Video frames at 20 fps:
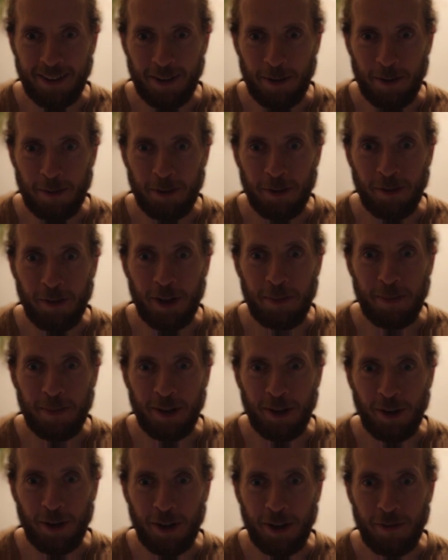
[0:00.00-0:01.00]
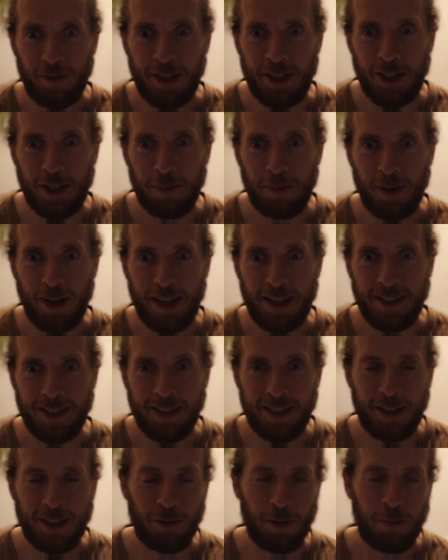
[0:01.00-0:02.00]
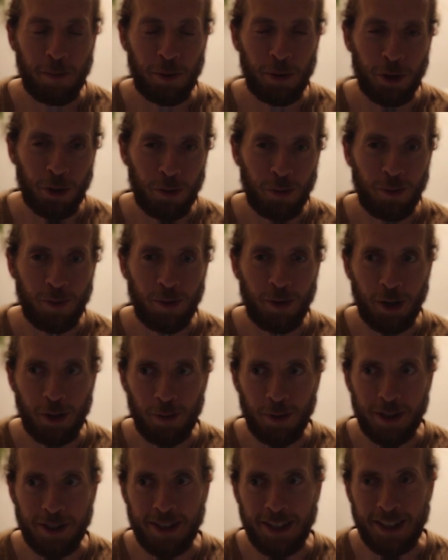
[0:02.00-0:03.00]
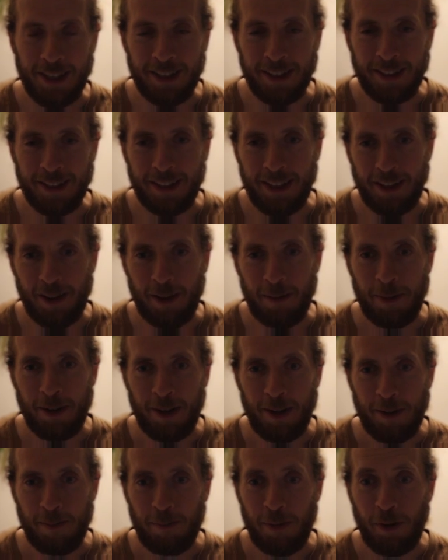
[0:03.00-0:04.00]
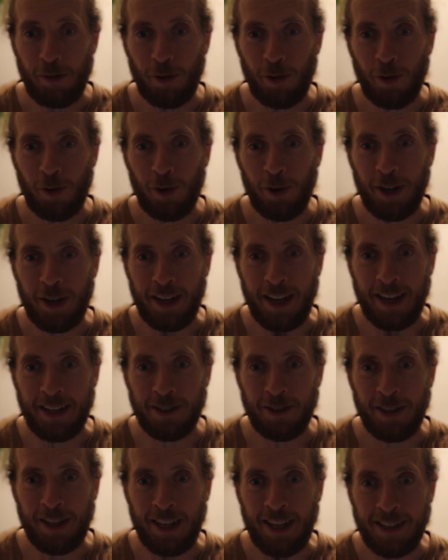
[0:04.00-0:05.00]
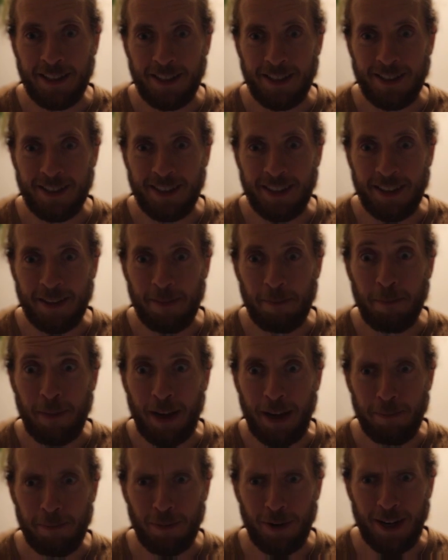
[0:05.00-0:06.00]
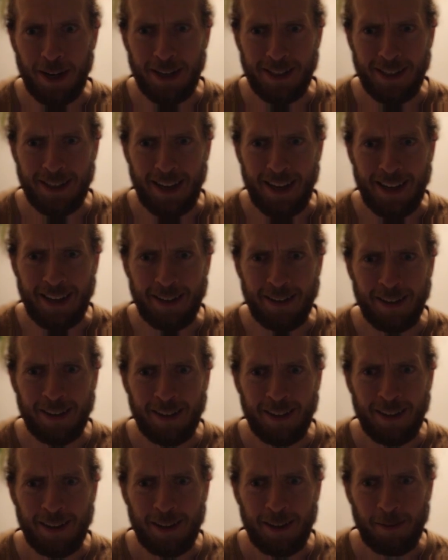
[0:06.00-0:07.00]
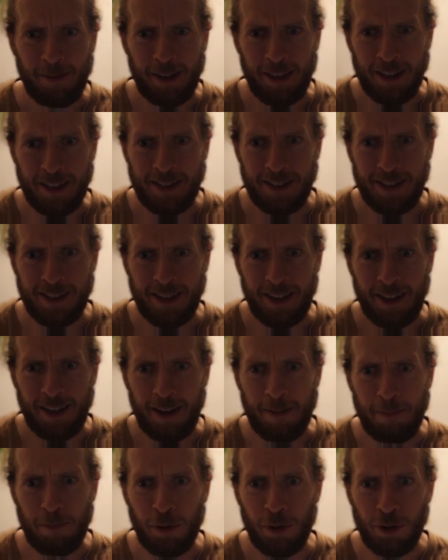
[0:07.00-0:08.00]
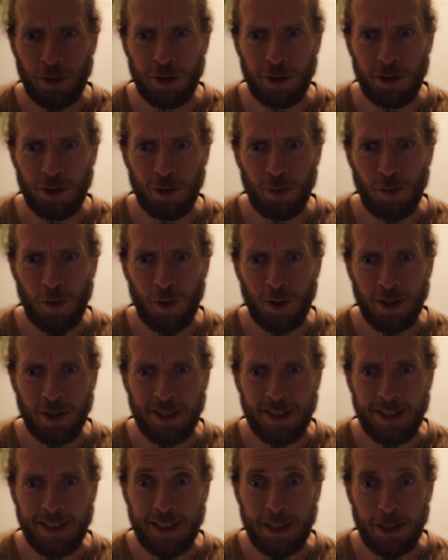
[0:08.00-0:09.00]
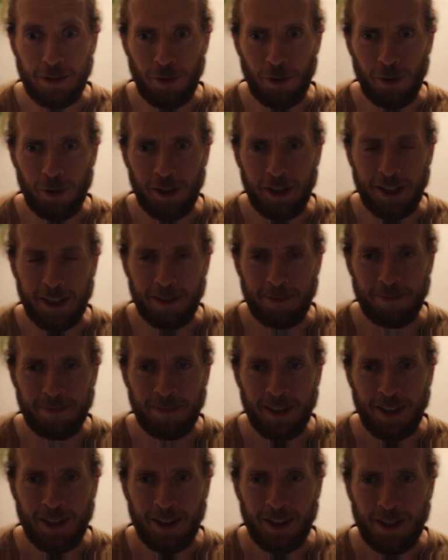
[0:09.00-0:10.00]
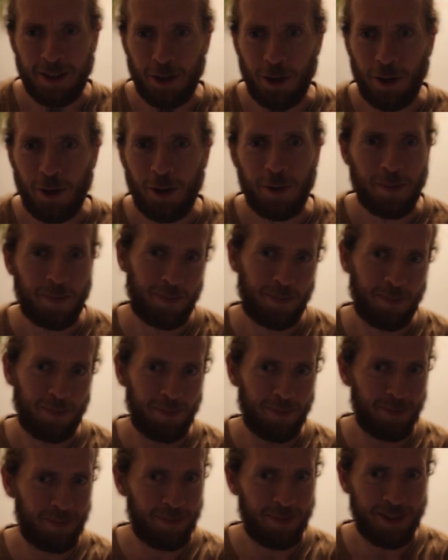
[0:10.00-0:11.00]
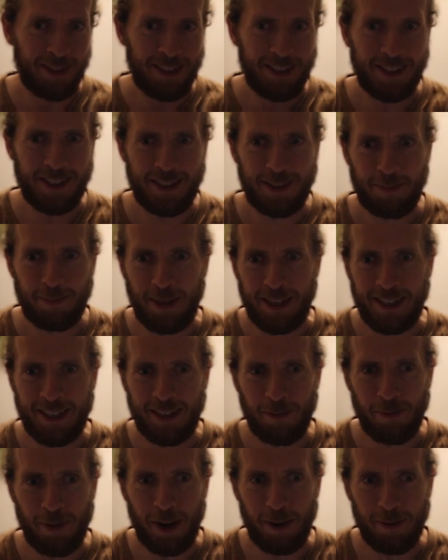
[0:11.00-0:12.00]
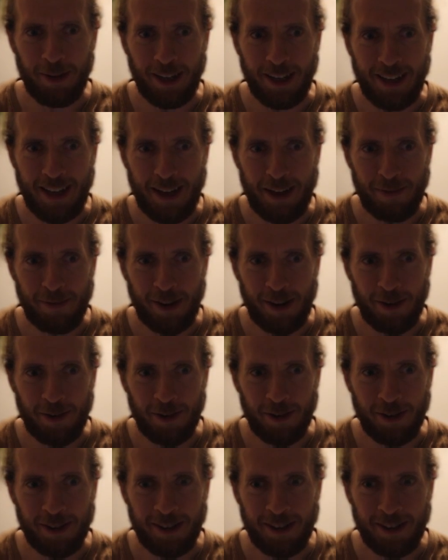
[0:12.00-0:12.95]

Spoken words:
development on a feature branch and then do a pull request in GitHub before it actually enters the main branch and gets pushed towards this folder here. So this is basically where we can have our